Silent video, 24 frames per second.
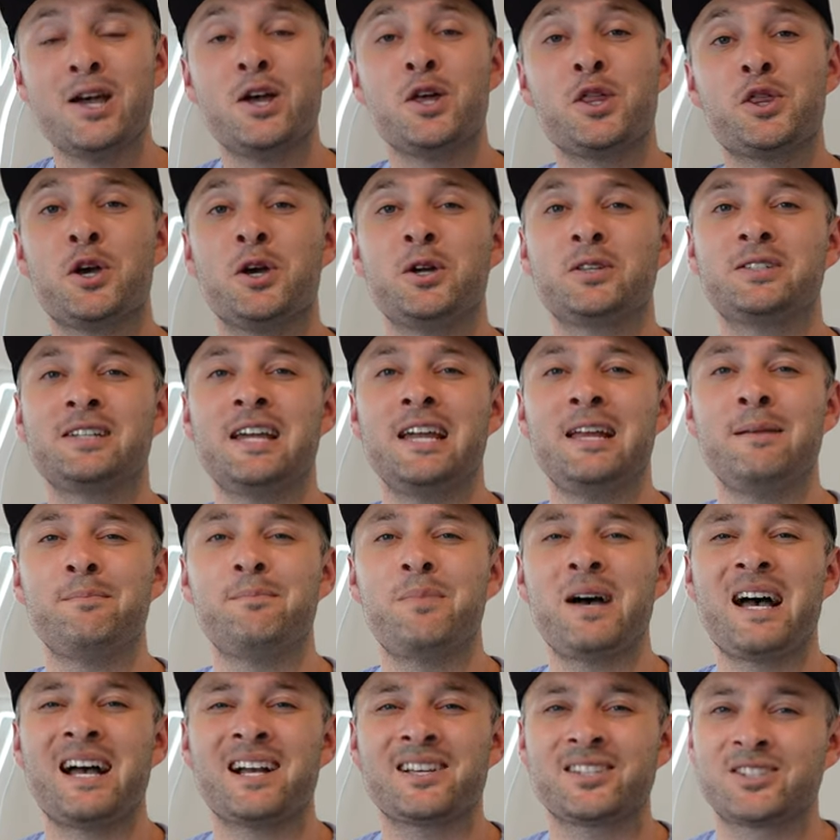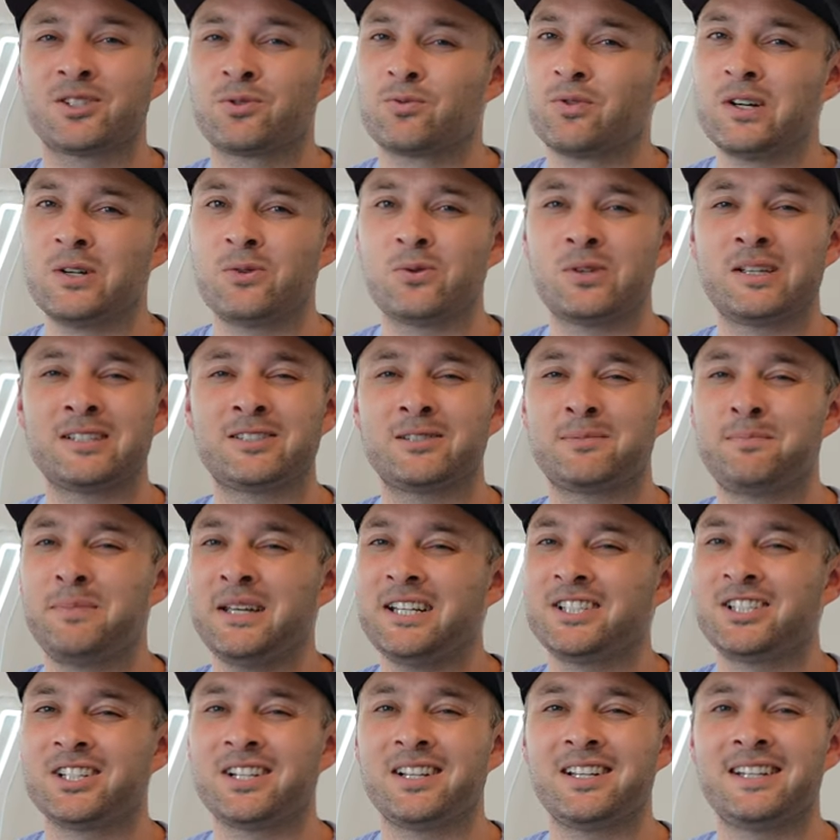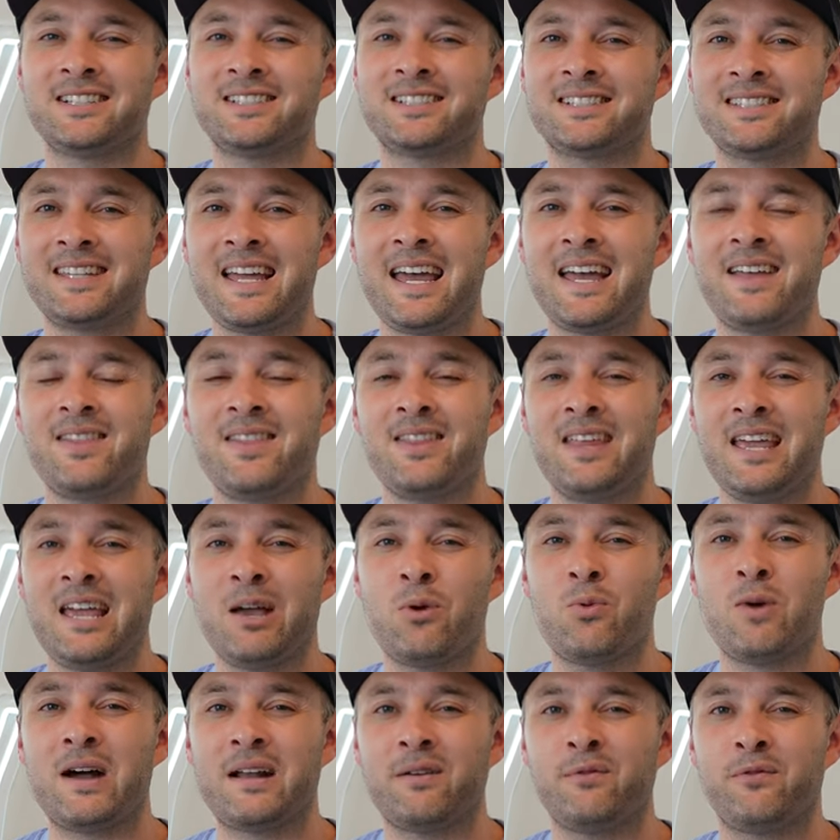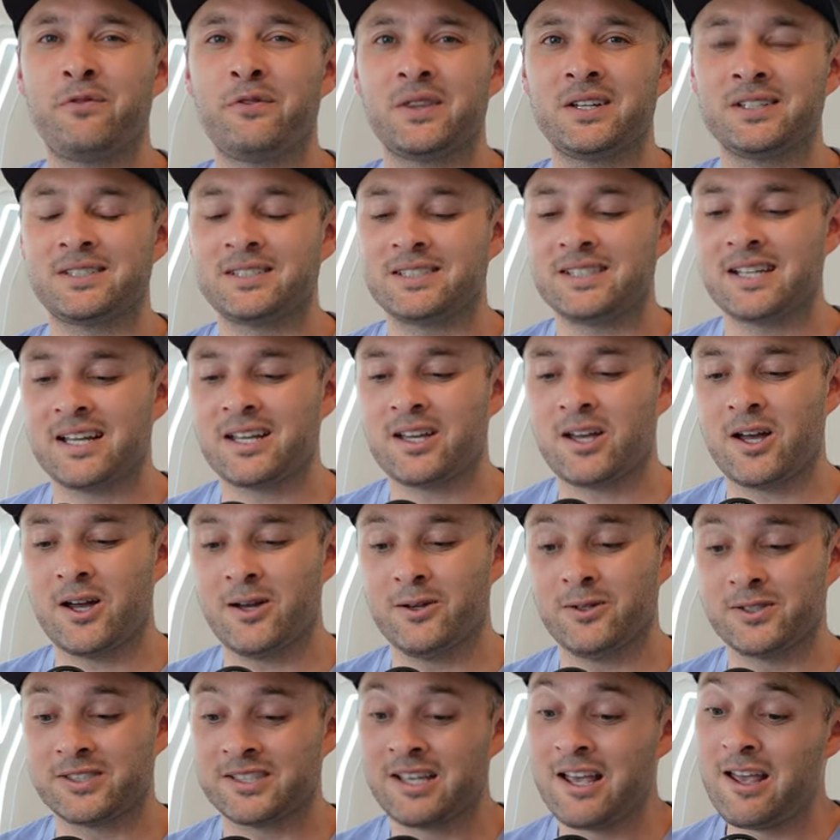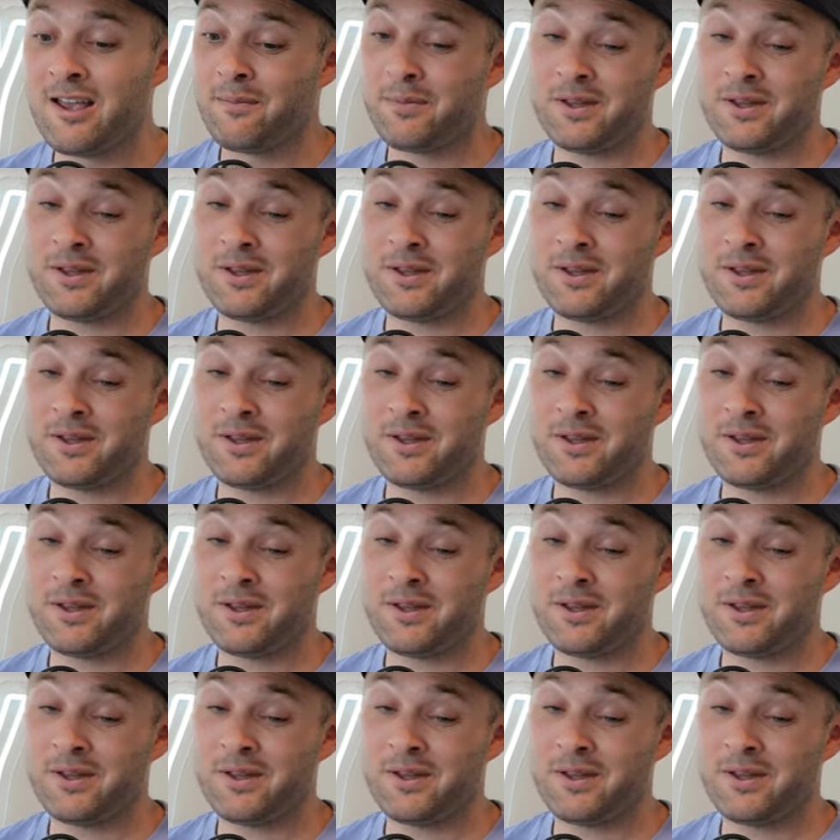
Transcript: 13 bucks, real a specialist stat there, one for the sickos,